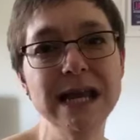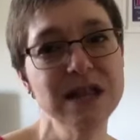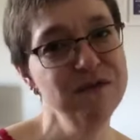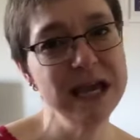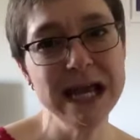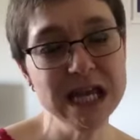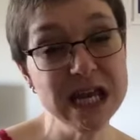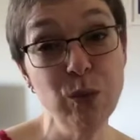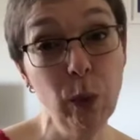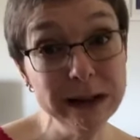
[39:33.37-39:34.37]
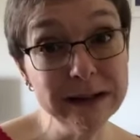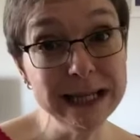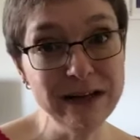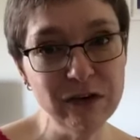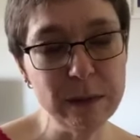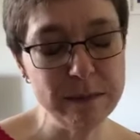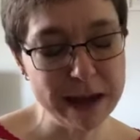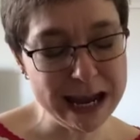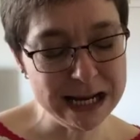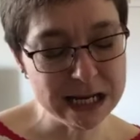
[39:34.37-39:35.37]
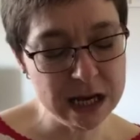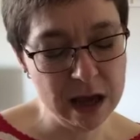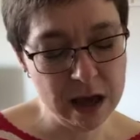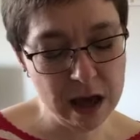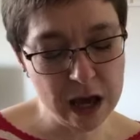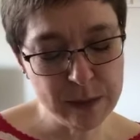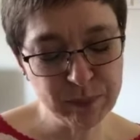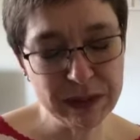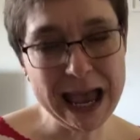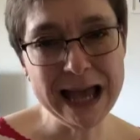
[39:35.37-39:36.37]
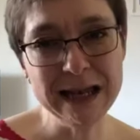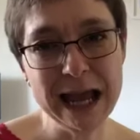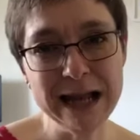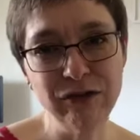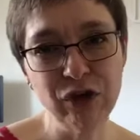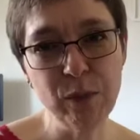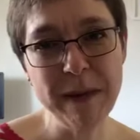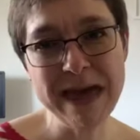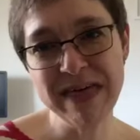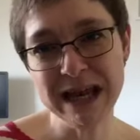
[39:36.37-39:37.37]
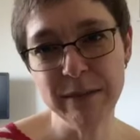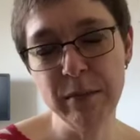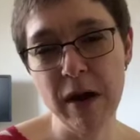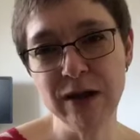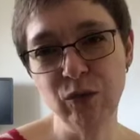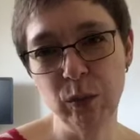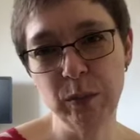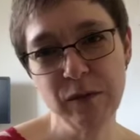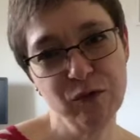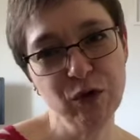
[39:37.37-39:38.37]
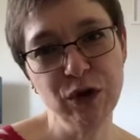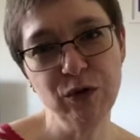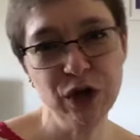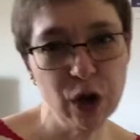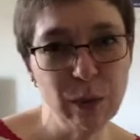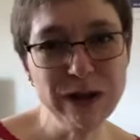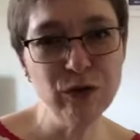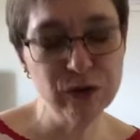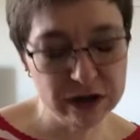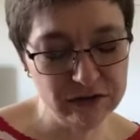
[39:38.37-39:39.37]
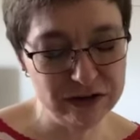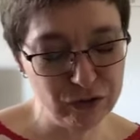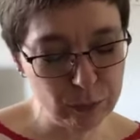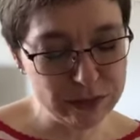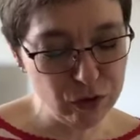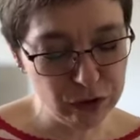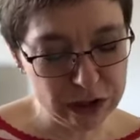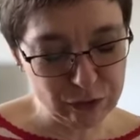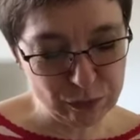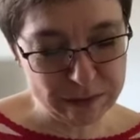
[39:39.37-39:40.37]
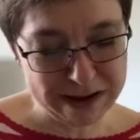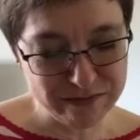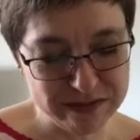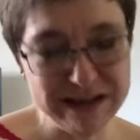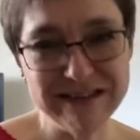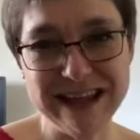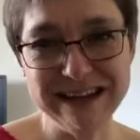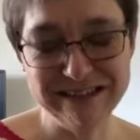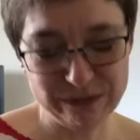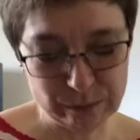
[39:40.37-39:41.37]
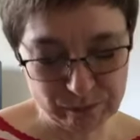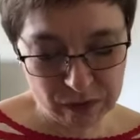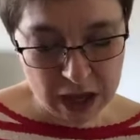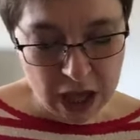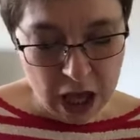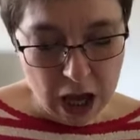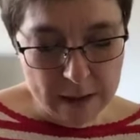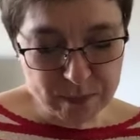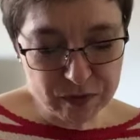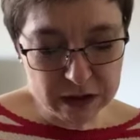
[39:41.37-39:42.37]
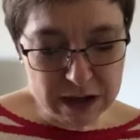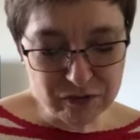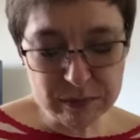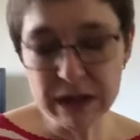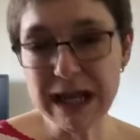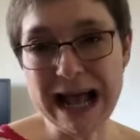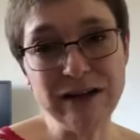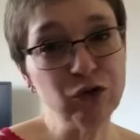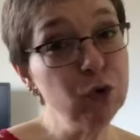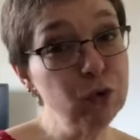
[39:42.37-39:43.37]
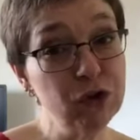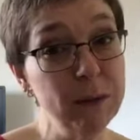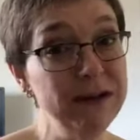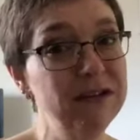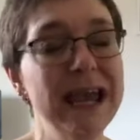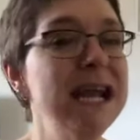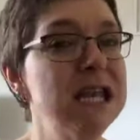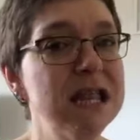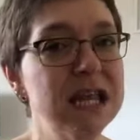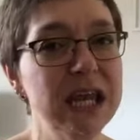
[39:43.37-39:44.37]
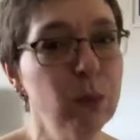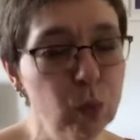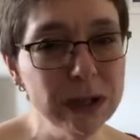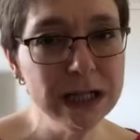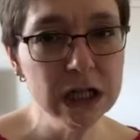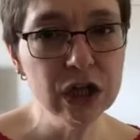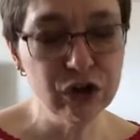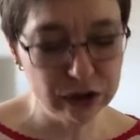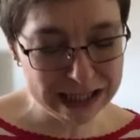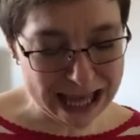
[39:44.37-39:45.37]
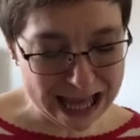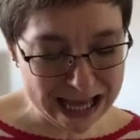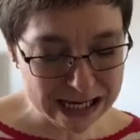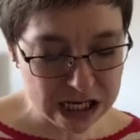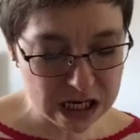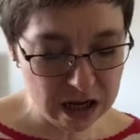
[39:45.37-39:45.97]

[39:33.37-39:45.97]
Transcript: the VAT will need to be paid. And so bear that in mind before when you're considering whether you're going to apply for these things. The government has also indicated that it will look at